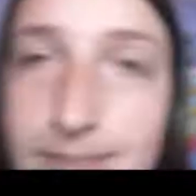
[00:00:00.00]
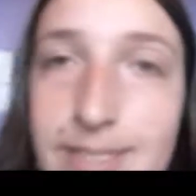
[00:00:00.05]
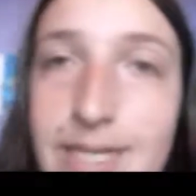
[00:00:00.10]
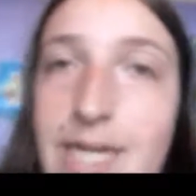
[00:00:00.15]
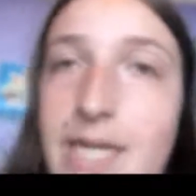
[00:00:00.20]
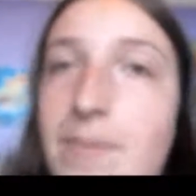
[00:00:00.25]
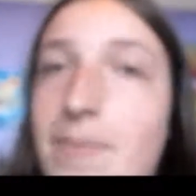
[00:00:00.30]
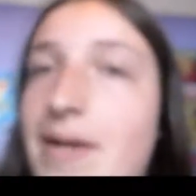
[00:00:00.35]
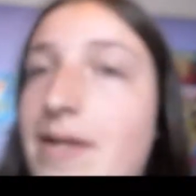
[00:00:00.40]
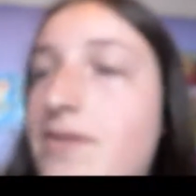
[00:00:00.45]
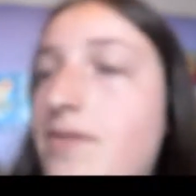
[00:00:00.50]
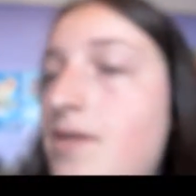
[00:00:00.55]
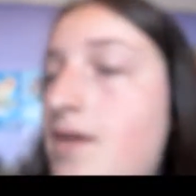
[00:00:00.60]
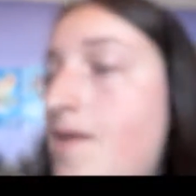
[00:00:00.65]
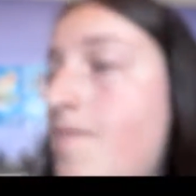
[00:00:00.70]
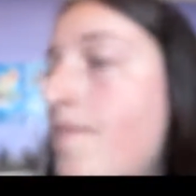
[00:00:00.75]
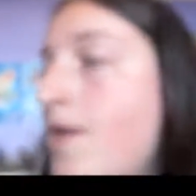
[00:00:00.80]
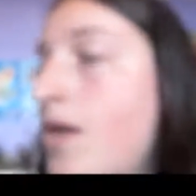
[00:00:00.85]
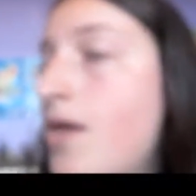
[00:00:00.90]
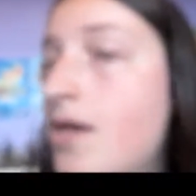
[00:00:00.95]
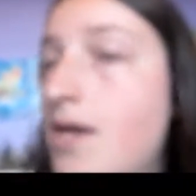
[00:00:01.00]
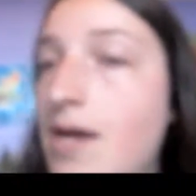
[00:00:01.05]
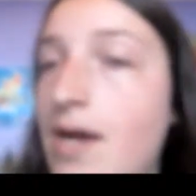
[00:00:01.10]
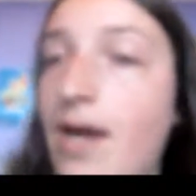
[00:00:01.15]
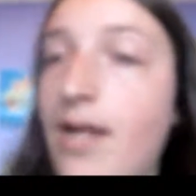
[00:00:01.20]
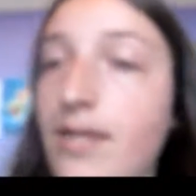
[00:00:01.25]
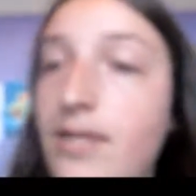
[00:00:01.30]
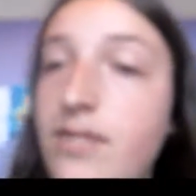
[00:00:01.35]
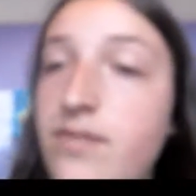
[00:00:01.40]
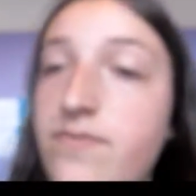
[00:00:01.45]
checking battery life,
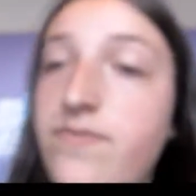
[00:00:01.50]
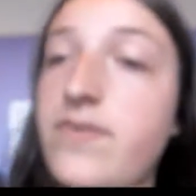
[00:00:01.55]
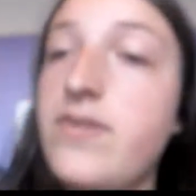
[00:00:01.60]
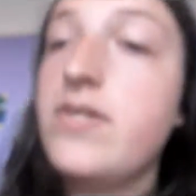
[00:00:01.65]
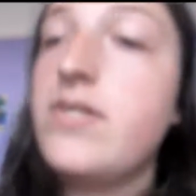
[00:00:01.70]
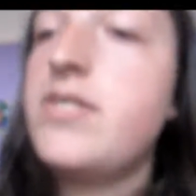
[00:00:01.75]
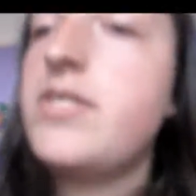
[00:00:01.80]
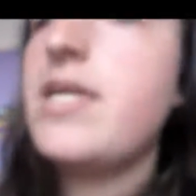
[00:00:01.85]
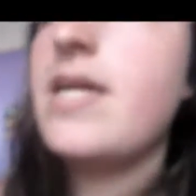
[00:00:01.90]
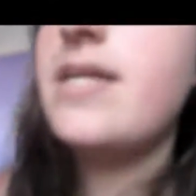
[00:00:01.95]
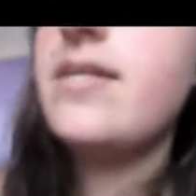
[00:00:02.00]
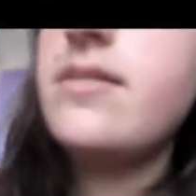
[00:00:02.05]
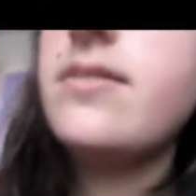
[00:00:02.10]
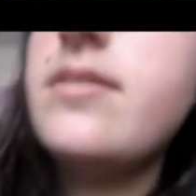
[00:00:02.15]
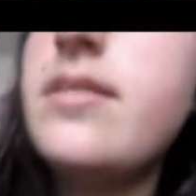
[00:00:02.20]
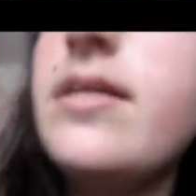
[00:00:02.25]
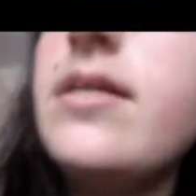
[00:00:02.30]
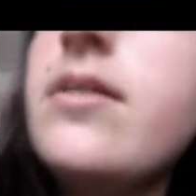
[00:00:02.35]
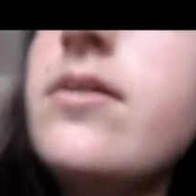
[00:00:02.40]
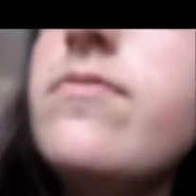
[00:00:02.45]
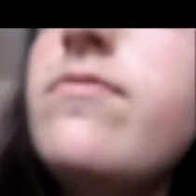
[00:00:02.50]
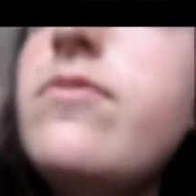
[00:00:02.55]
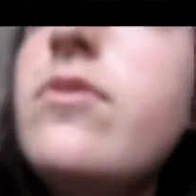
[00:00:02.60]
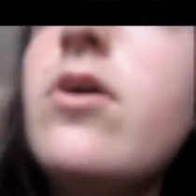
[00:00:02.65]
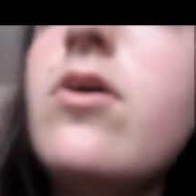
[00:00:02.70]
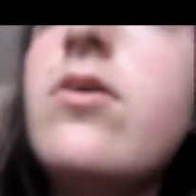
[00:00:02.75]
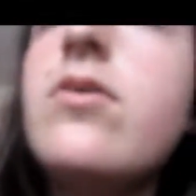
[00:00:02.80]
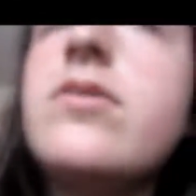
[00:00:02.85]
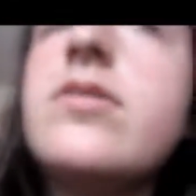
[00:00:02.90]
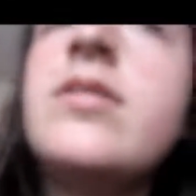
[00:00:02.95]
I need to finish editing the
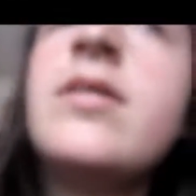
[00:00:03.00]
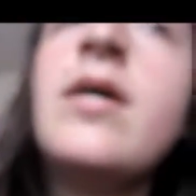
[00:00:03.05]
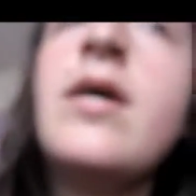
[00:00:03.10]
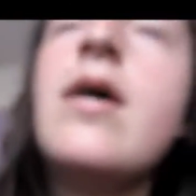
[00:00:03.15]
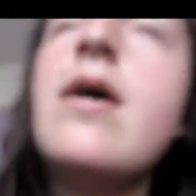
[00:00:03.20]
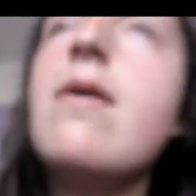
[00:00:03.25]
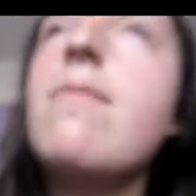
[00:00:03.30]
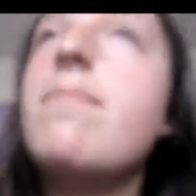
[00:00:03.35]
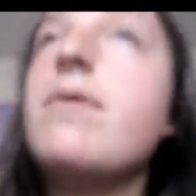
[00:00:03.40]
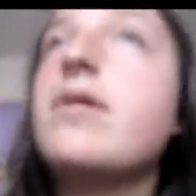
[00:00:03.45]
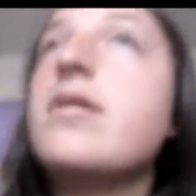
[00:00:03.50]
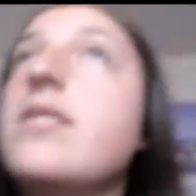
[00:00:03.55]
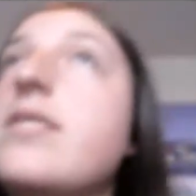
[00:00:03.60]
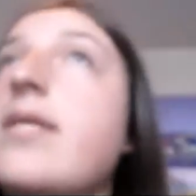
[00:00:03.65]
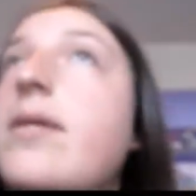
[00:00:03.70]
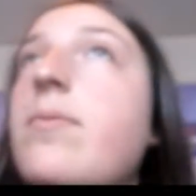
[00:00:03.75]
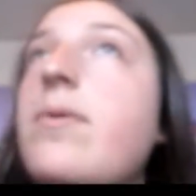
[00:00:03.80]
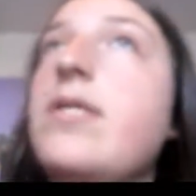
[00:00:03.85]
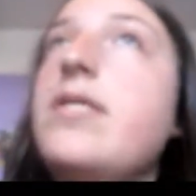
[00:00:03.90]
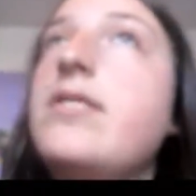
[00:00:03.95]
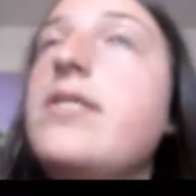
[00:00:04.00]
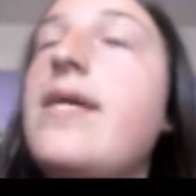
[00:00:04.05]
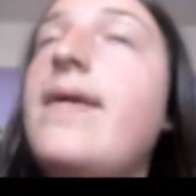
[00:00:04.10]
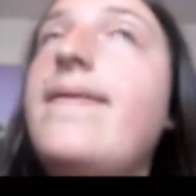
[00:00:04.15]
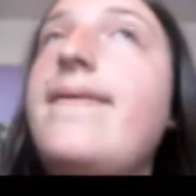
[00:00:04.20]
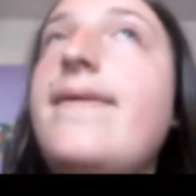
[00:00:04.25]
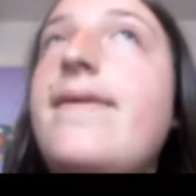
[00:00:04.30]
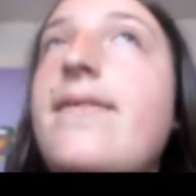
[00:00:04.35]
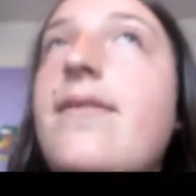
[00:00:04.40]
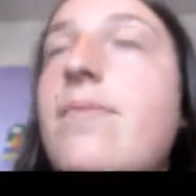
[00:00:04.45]
vlogs because I went to
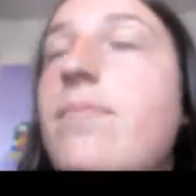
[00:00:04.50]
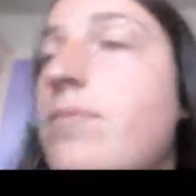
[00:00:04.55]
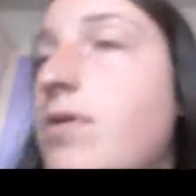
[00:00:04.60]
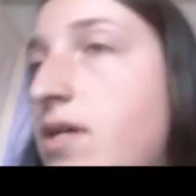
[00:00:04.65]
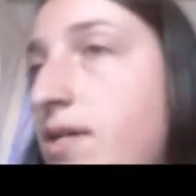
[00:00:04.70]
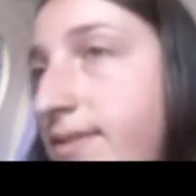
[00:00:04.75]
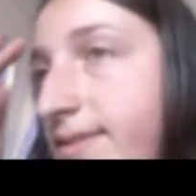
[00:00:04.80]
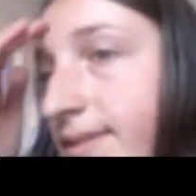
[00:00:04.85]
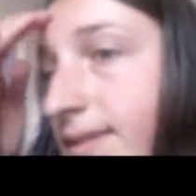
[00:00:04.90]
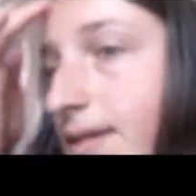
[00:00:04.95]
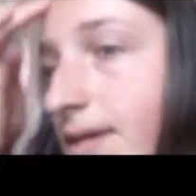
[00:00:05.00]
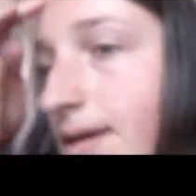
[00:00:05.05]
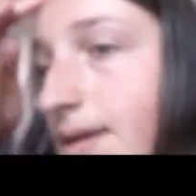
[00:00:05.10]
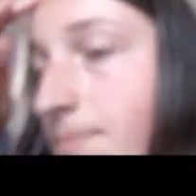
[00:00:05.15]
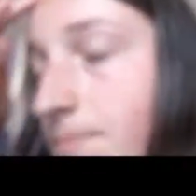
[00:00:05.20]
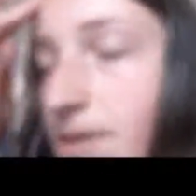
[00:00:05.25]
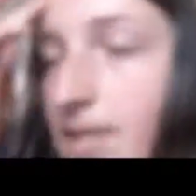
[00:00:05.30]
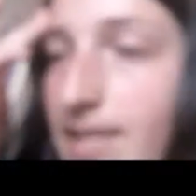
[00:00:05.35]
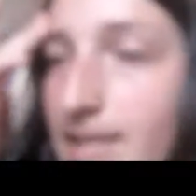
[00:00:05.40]
edit them last night and my